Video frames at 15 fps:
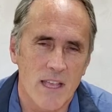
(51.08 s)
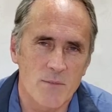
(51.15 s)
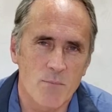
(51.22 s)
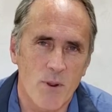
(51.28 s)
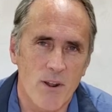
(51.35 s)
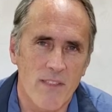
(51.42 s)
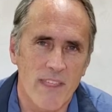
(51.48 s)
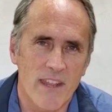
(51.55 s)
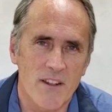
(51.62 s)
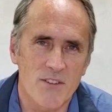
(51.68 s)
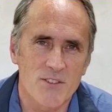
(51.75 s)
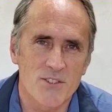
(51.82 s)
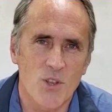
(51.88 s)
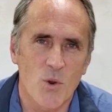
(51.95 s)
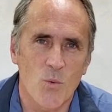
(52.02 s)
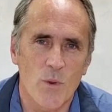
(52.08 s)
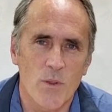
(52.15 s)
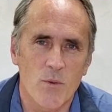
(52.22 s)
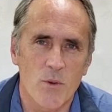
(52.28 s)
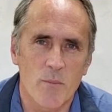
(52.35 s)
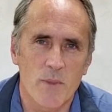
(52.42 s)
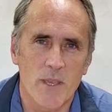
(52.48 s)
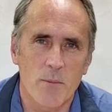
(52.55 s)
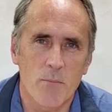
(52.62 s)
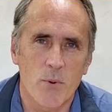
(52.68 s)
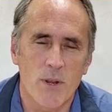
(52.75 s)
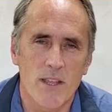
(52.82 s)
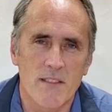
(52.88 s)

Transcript: As part of that also, we will be